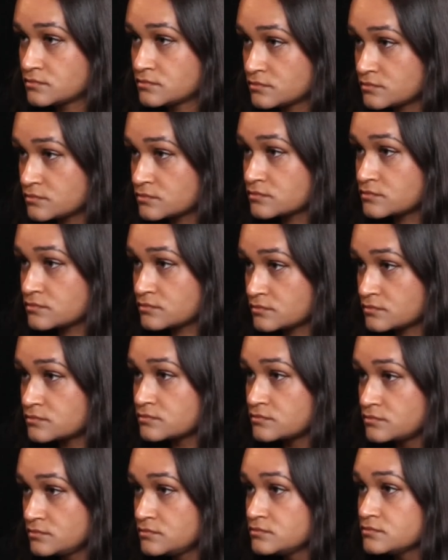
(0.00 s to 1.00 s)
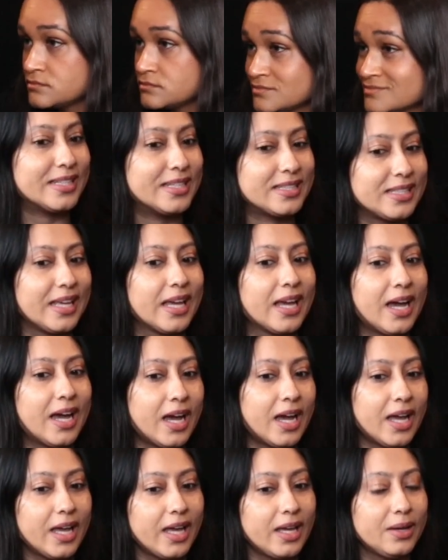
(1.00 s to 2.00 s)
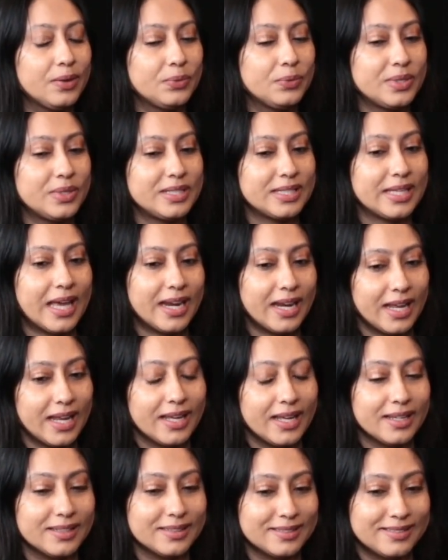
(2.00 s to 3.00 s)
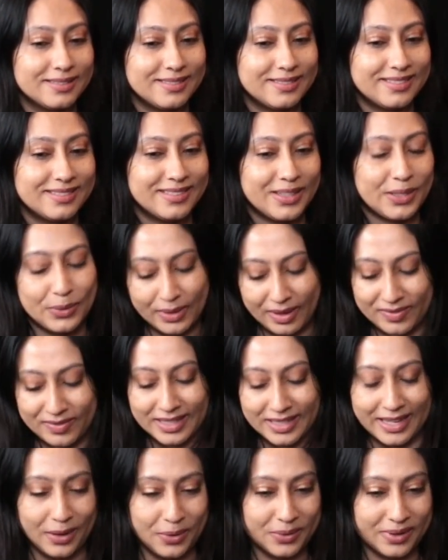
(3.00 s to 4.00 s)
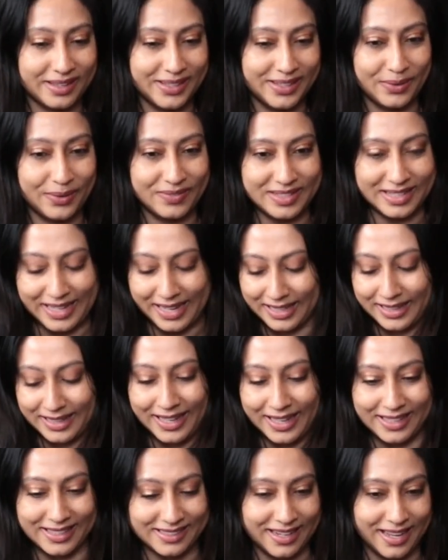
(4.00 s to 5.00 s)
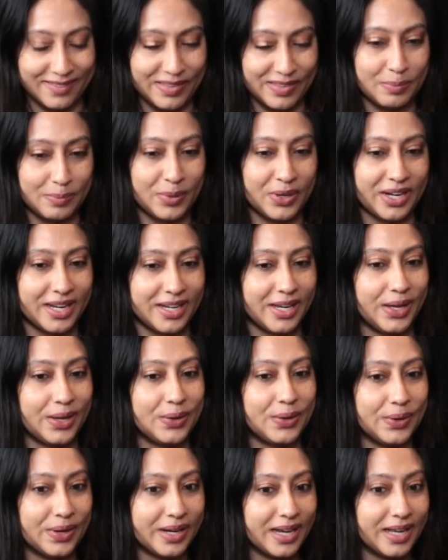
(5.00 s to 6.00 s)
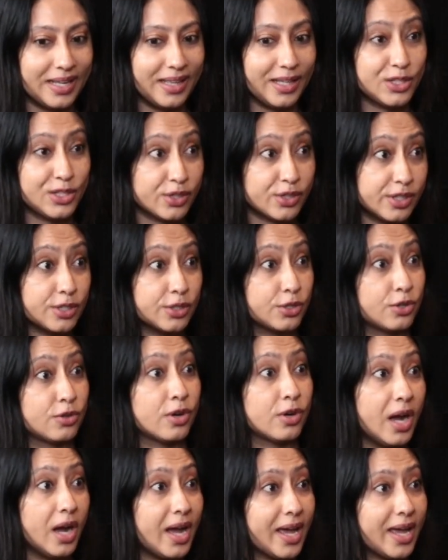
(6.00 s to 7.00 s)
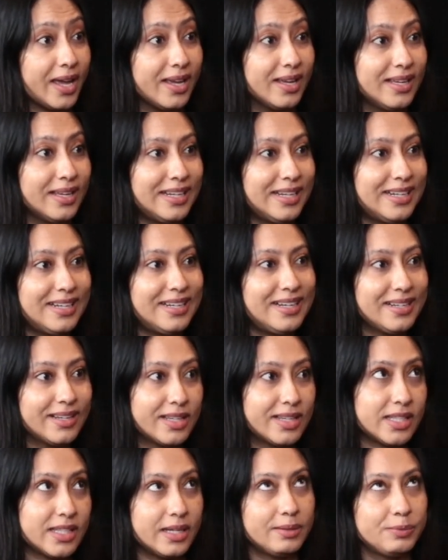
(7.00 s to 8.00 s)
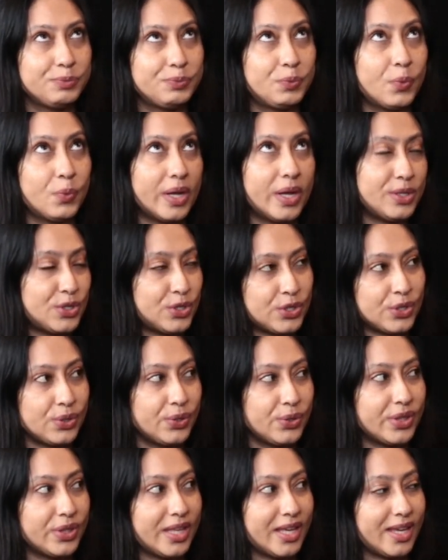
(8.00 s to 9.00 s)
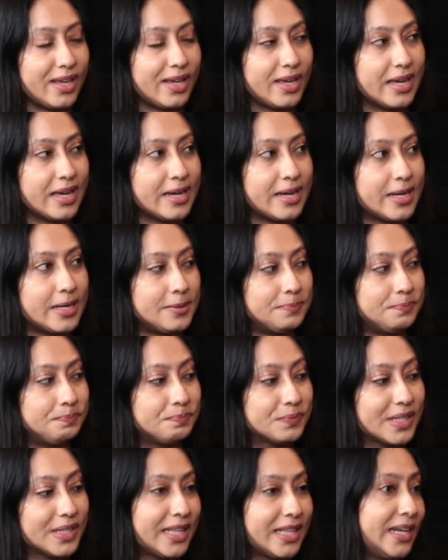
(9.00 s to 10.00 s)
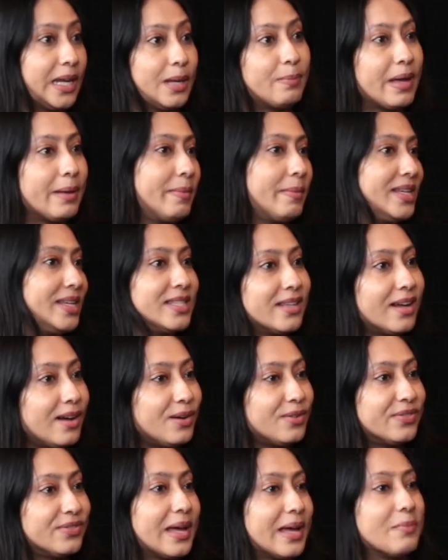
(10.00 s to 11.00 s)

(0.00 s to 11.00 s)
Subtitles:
I've only told my best friends this. Like I was getting, you have to get like IV put in you. And I like started to cry because I went to the clinic by myself that